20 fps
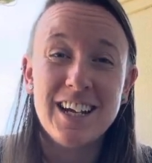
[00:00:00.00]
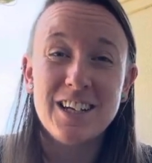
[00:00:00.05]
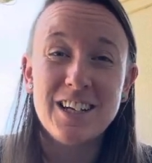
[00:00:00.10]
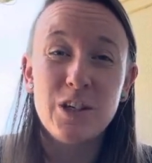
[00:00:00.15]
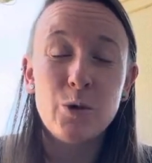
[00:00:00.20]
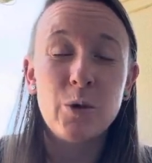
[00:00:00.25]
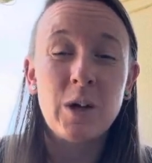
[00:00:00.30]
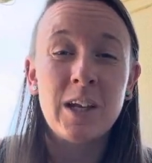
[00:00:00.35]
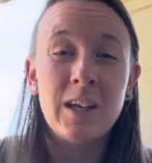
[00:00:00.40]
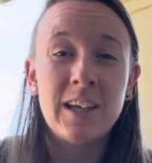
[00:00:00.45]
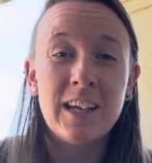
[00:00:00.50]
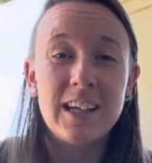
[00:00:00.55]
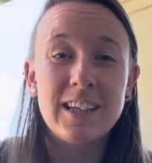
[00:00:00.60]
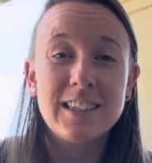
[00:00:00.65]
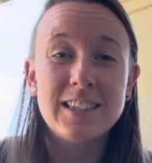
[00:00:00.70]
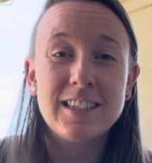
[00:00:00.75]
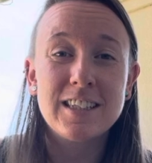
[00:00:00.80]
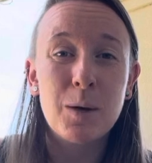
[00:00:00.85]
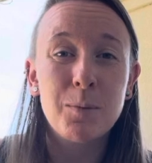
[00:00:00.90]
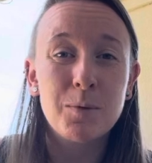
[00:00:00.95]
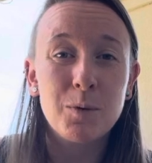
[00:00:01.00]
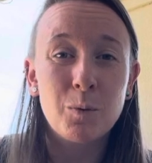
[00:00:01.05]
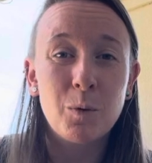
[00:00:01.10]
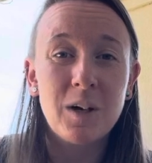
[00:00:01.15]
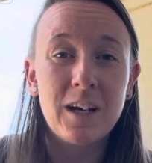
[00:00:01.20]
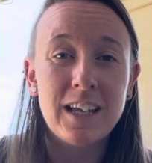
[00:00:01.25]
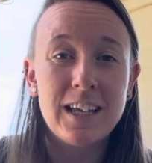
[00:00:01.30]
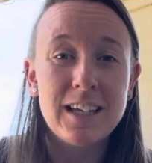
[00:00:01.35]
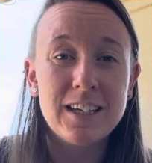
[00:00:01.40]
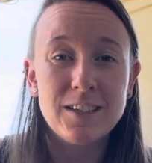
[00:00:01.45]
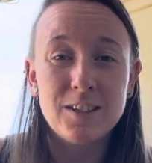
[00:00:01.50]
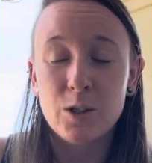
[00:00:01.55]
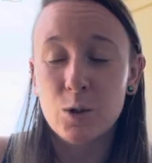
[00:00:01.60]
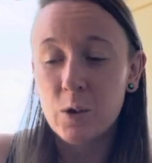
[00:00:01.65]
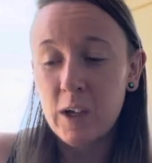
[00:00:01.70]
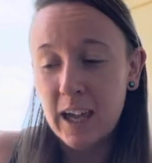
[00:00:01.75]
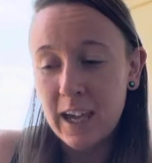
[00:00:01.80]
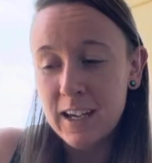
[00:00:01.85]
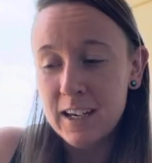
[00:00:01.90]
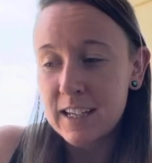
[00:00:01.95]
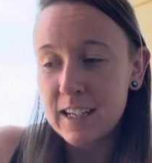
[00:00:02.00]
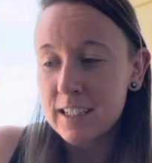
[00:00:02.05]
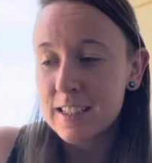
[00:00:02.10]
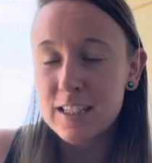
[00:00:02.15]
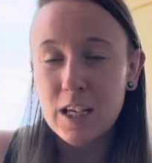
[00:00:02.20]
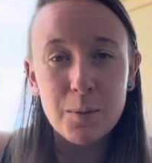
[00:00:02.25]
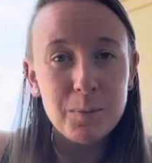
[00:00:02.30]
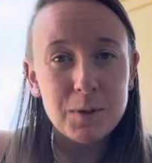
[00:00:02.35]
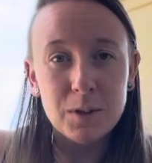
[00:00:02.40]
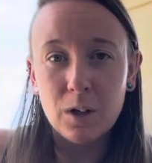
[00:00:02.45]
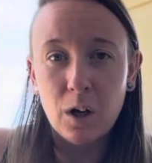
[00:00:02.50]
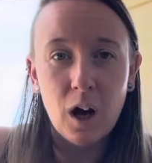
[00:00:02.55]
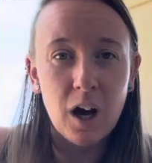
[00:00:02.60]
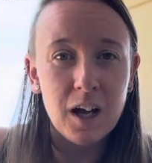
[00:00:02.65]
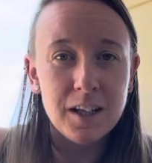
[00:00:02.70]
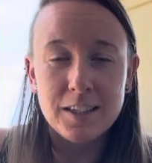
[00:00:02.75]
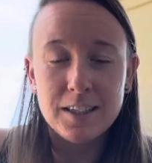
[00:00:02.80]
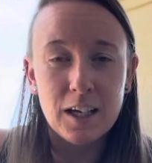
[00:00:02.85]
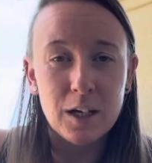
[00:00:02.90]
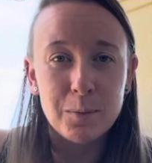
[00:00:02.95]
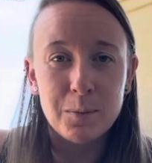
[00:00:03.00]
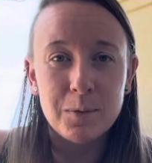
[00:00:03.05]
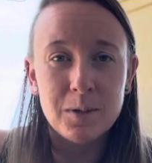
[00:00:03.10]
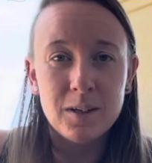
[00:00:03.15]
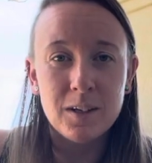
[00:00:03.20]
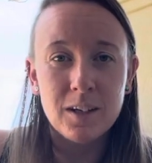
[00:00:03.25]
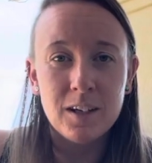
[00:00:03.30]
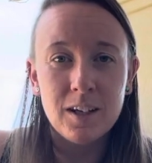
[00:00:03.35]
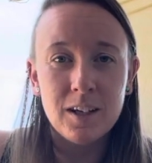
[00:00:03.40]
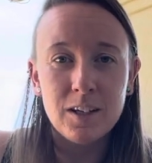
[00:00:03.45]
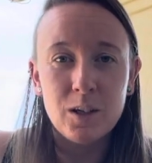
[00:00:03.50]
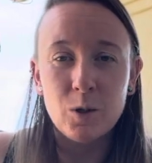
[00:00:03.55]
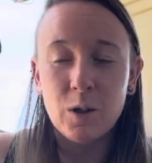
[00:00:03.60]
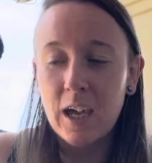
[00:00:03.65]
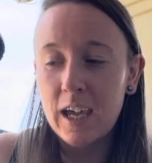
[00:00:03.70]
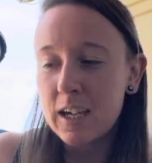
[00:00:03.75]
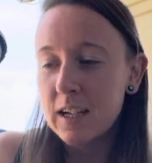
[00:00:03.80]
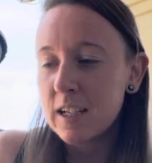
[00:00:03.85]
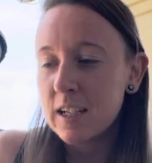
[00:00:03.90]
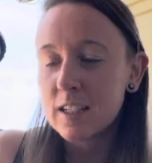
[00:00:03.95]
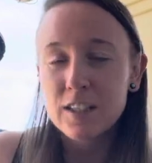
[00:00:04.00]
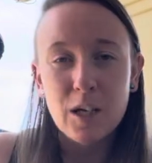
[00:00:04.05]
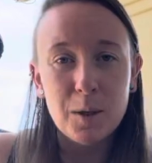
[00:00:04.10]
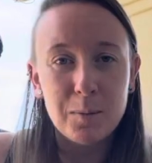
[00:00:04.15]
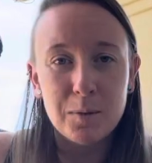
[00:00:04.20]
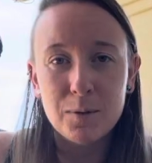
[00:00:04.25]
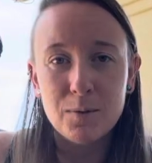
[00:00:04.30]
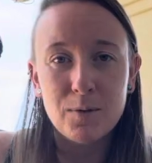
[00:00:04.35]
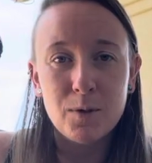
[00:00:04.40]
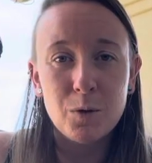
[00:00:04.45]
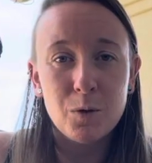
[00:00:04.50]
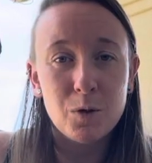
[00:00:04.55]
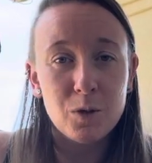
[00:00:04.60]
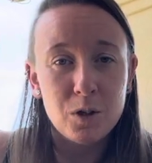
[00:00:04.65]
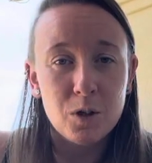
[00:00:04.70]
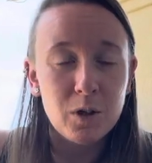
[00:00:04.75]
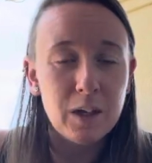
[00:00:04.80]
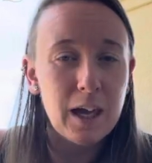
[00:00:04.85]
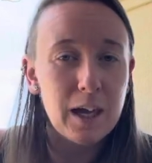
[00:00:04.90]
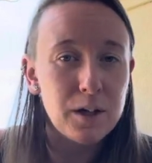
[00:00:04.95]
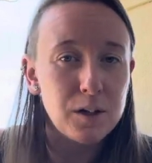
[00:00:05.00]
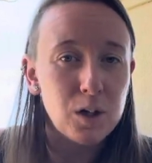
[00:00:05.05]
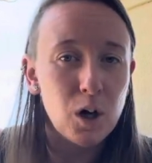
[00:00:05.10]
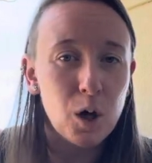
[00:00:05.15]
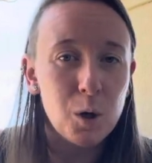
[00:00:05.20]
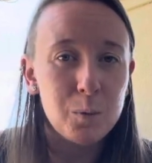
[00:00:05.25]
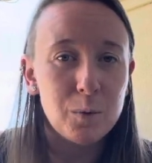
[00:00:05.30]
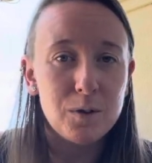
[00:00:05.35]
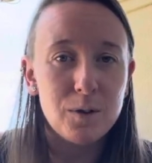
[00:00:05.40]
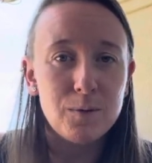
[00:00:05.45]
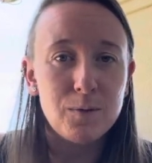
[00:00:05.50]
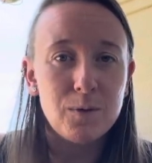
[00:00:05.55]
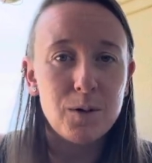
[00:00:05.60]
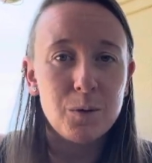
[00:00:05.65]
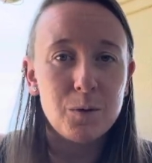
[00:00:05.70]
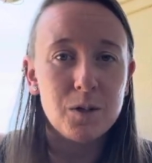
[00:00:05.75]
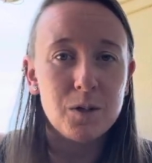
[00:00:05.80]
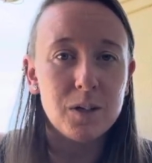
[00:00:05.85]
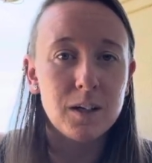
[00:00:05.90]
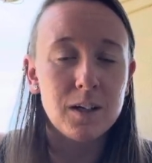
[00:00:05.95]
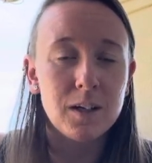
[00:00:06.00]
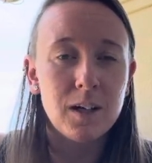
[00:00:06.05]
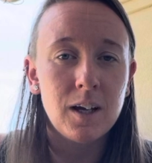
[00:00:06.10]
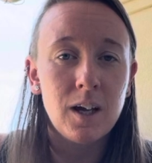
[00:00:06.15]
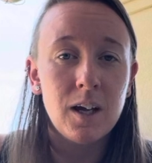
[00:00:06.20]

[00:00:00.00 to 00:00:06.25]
You can accept what is. You can't accept a concept. You can't accept the future. You can't cope with the future.